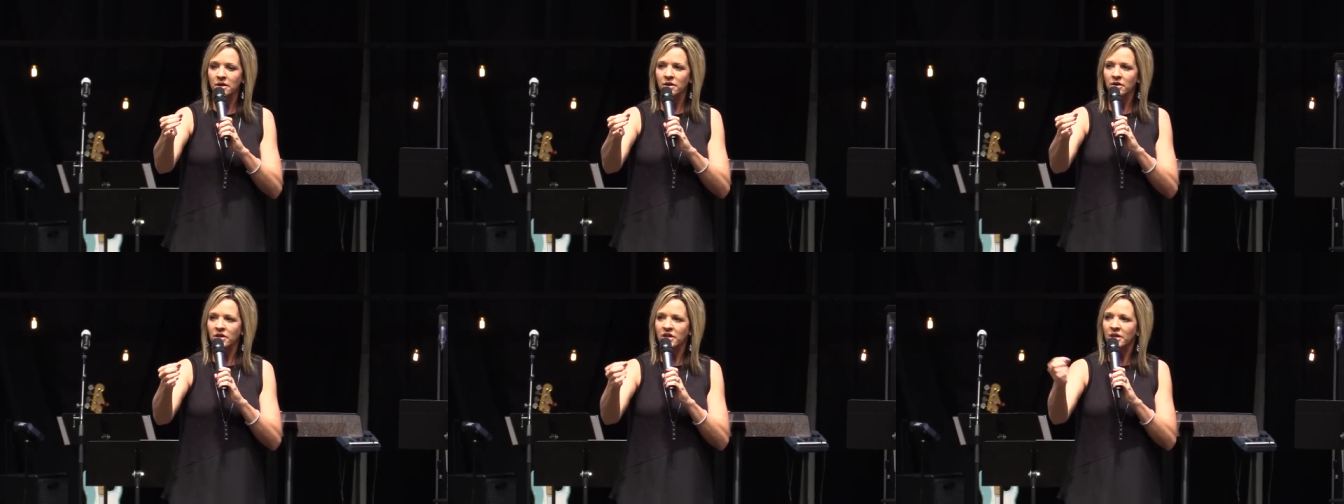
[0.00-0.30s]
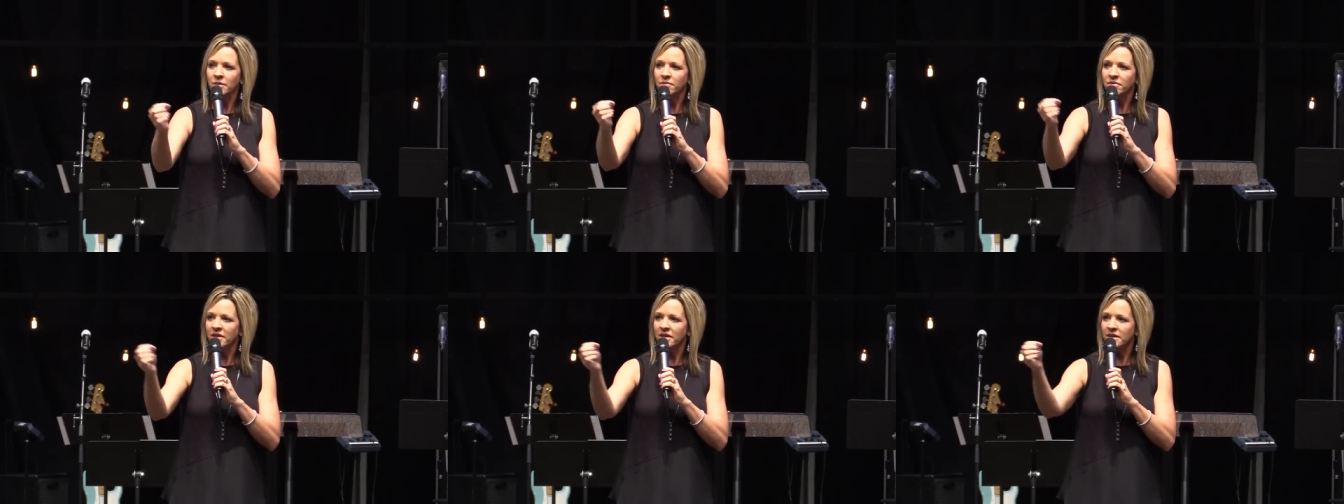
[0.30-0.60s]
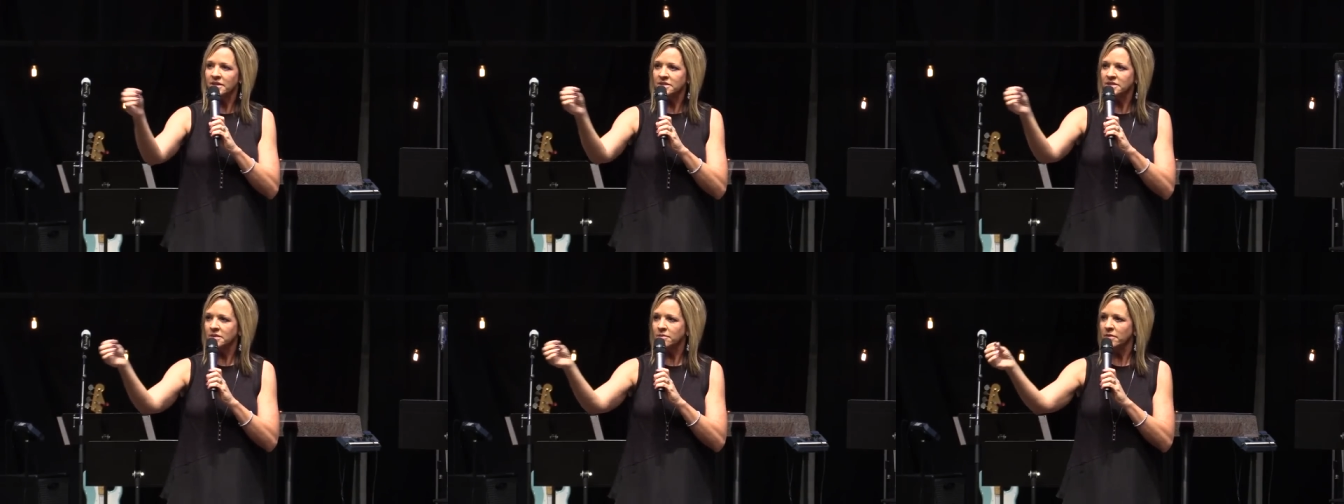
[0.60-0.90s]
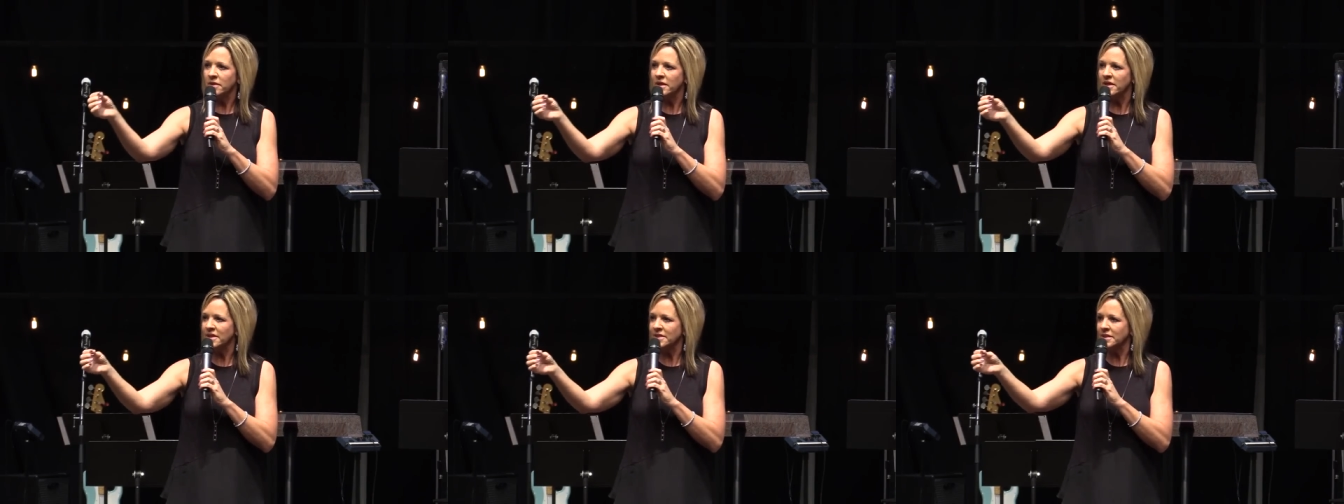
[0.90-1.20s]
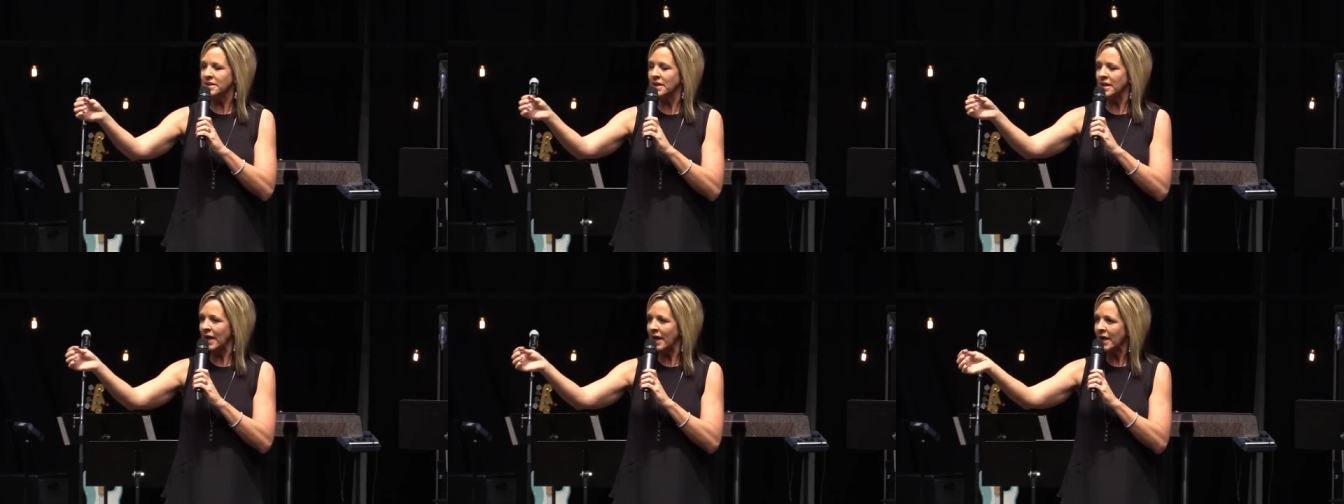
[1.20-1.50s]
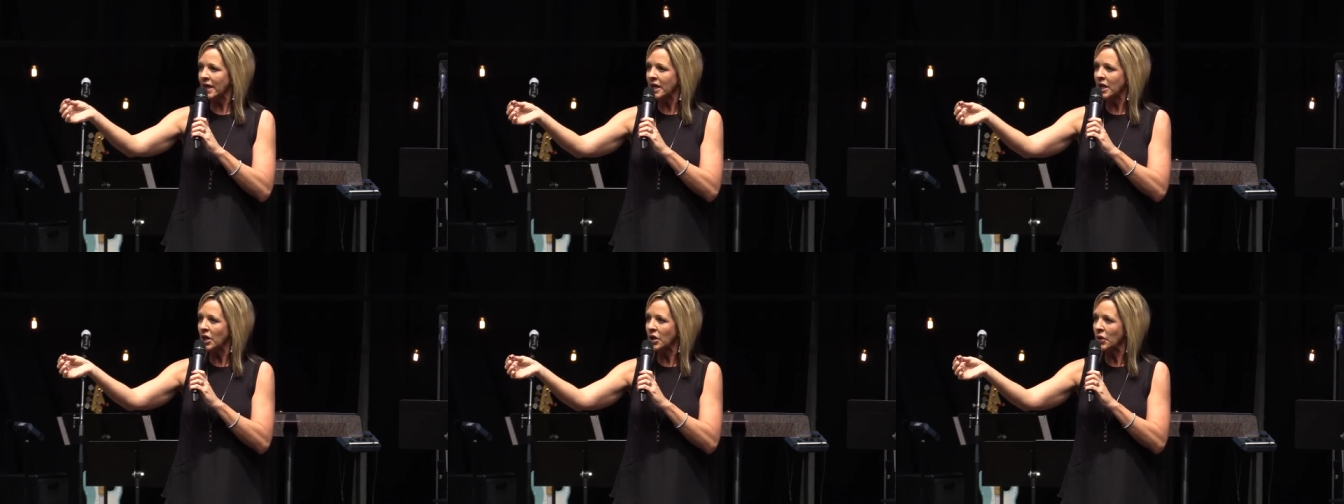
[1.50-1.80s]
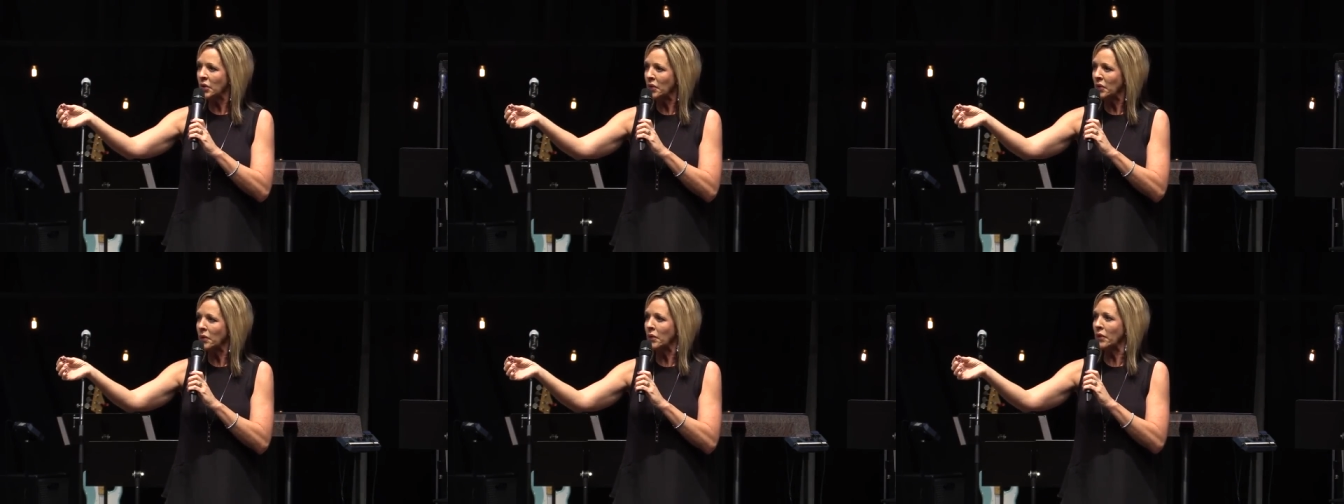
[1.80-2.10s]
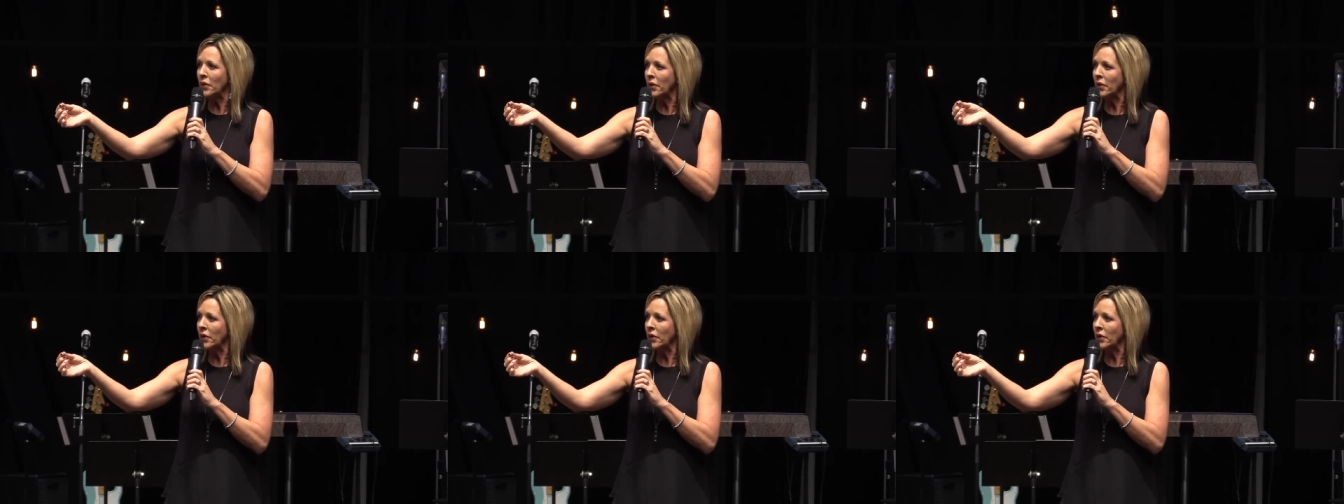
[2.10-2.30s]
Or you keep thinking somebody doesn't like you? You